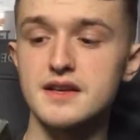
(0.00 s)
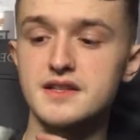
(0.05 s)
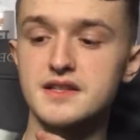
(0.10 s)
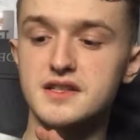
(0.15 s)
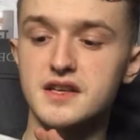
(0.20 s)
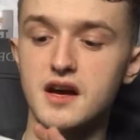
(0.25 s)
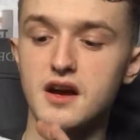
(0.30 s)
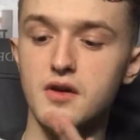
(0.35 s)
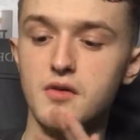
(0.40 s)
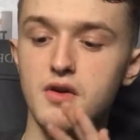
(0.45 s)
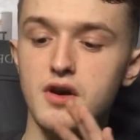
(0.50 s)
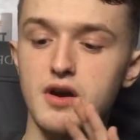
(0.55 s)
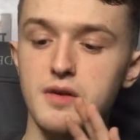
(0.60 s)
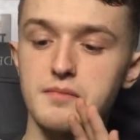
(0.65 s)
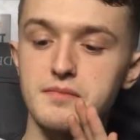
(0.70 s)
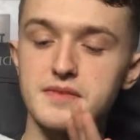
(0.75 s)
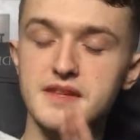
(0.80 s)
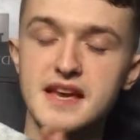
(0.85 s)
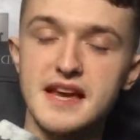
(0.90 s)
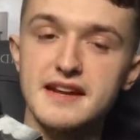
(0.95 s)

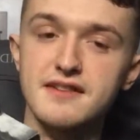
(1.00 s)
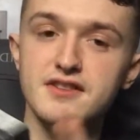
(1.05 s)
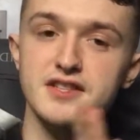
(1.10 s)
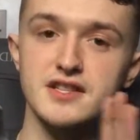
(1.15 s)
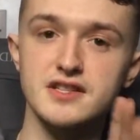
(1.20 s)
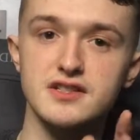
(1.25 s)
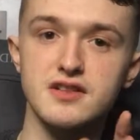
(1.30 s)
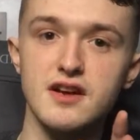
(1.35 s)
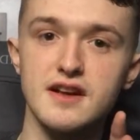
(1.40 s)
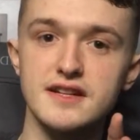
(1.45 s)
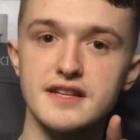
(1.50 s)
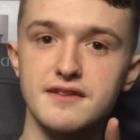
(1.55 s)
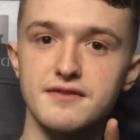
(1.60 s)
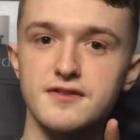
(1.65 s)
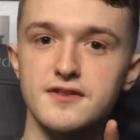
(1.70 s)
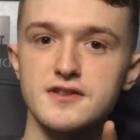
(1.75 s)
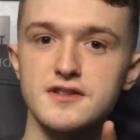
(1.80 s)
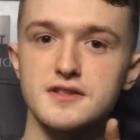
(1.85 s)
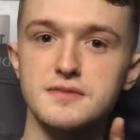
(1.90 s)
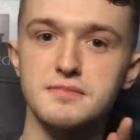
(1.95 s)
So yeah, there is a slight
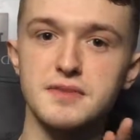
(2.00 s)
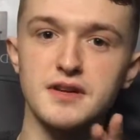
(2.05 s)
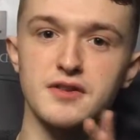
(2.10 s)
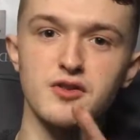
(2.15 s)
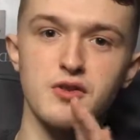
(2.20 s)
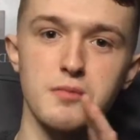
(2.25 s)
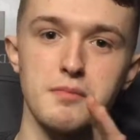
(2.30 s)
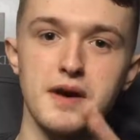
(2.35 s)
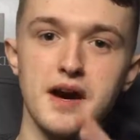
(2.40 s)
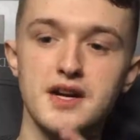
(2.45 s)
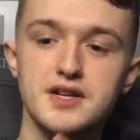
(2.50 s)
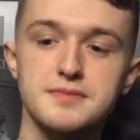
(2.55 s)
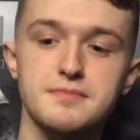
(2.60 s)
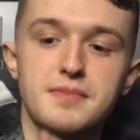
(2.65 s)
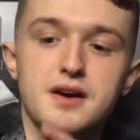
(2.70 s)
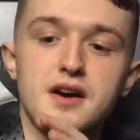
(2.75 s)
difference, but not much.